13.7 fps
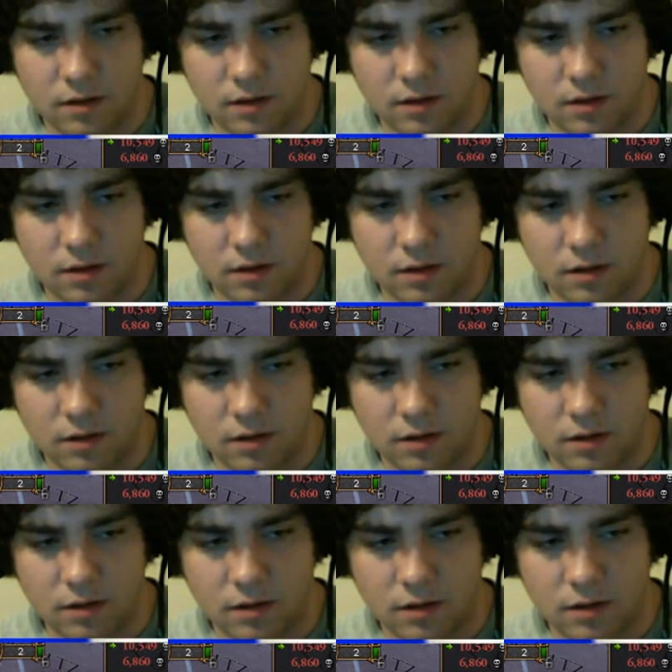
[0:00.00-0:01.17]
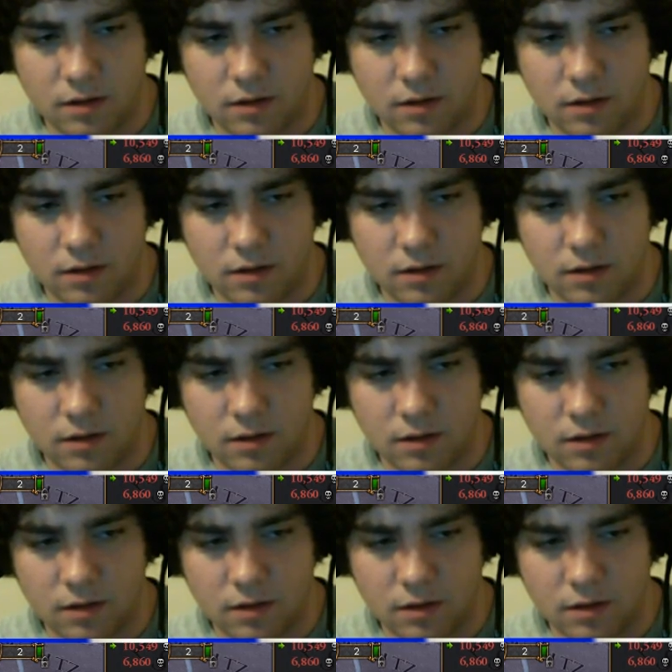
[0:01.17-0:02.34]

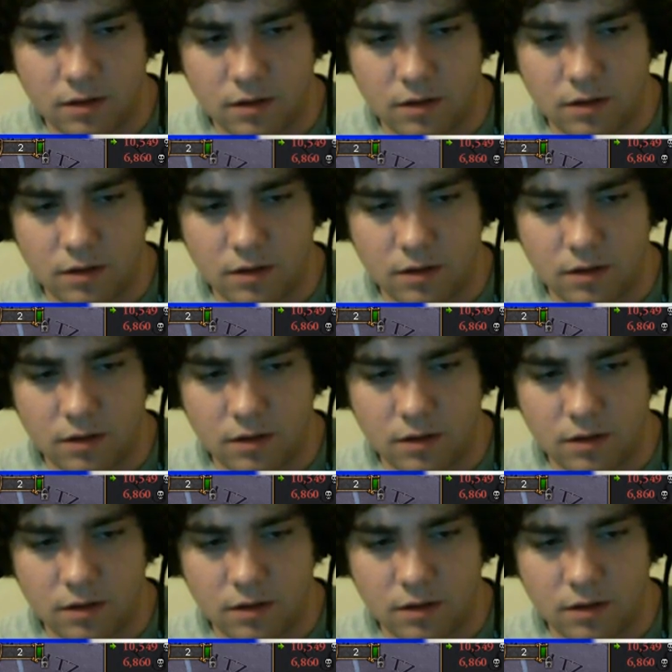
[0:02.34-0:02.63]
(no one is talking)